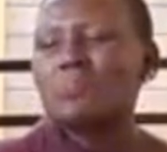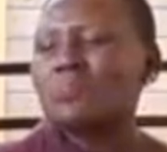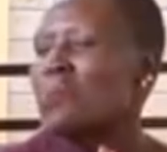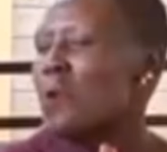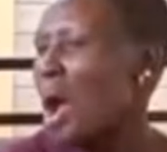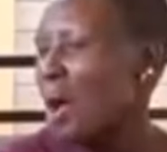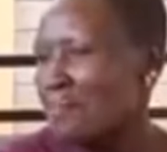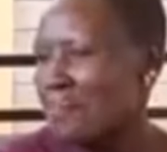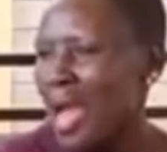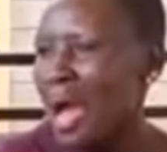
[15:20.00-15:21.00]
so
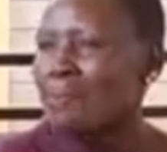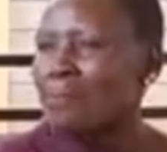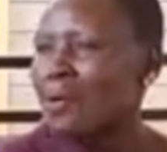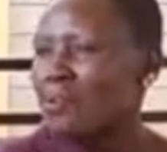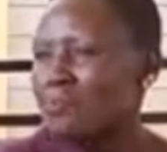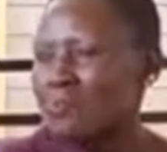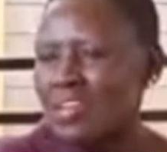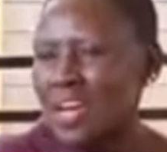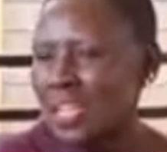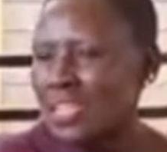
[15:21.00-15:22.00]
happy. I'm proud of you
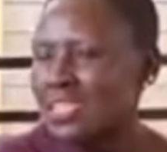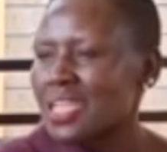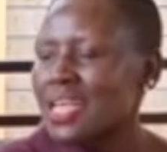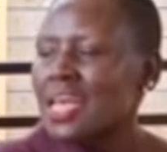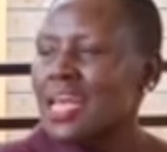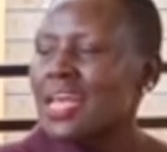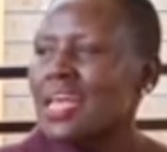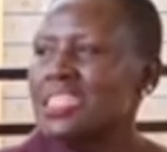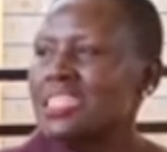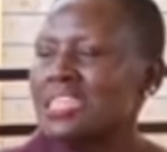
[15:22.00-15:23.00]
girls.
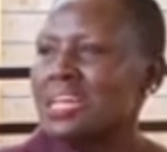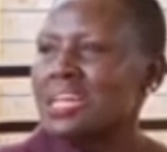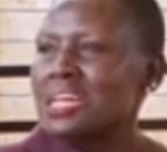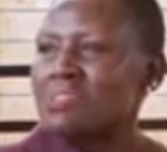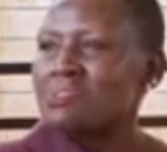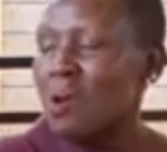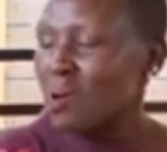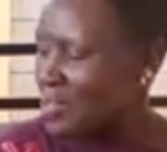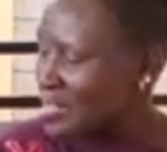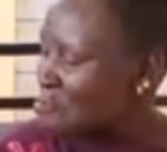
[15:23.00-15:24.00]
And you are
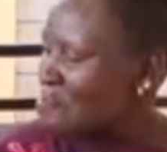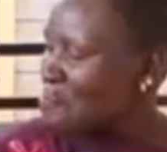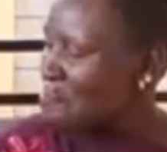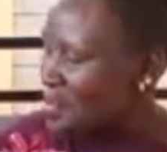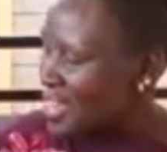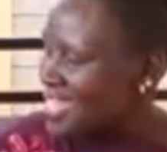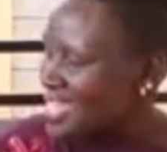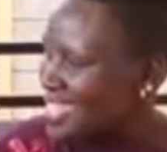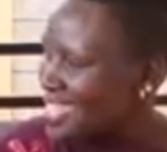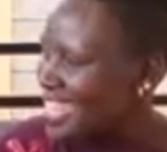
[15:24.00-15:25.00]
always in my
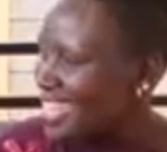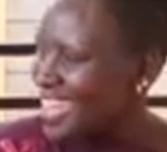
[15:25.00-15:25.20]
prayers.